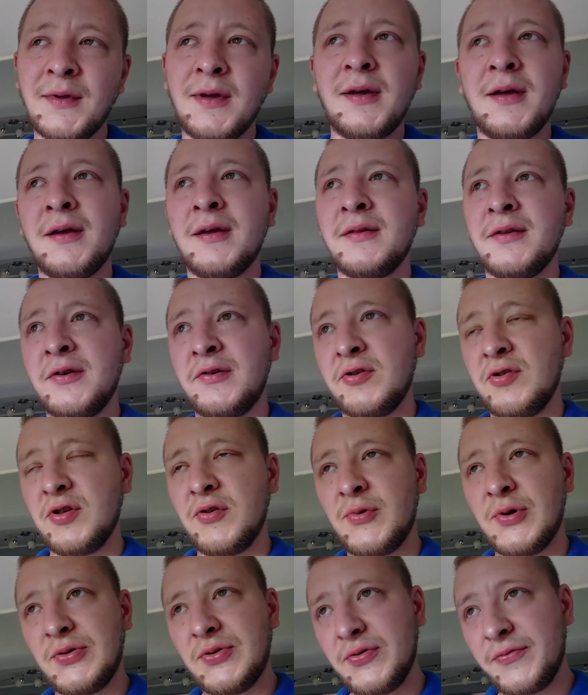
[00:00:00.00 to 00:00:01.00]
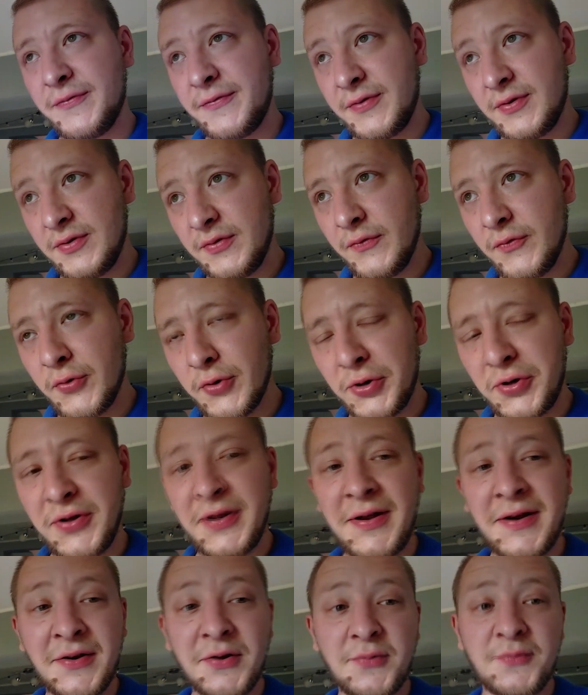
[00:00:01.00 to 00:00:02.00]
and there's a lot of work
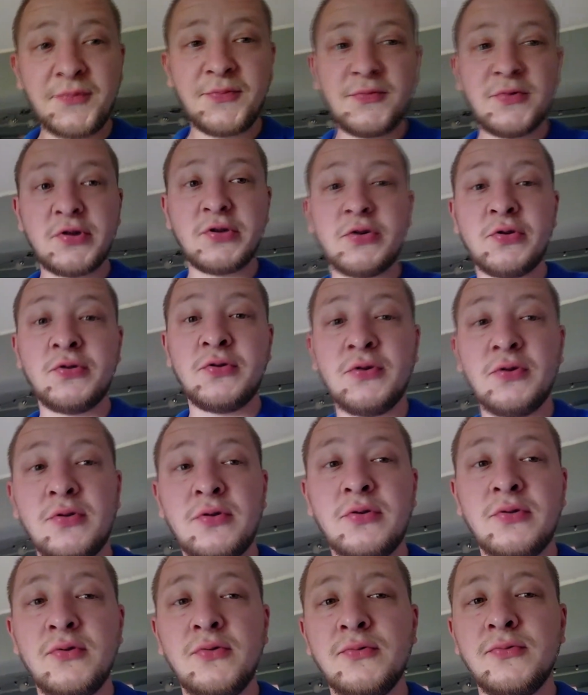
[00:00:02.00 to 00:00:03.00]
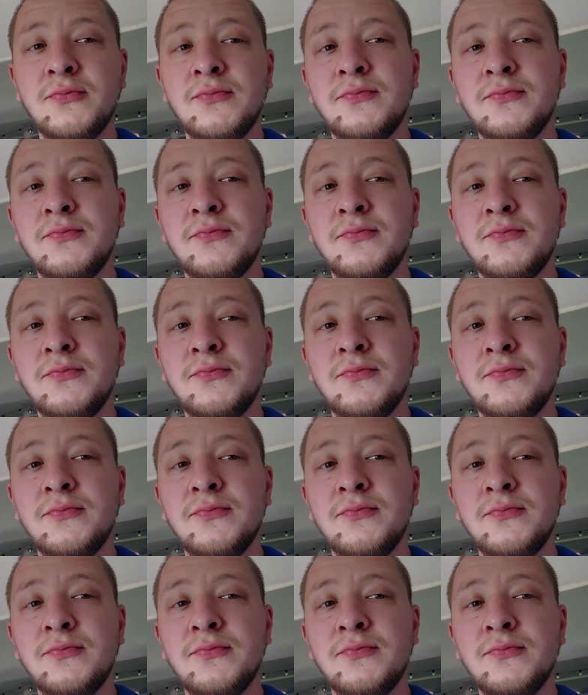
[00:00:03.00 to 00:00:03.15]
there, so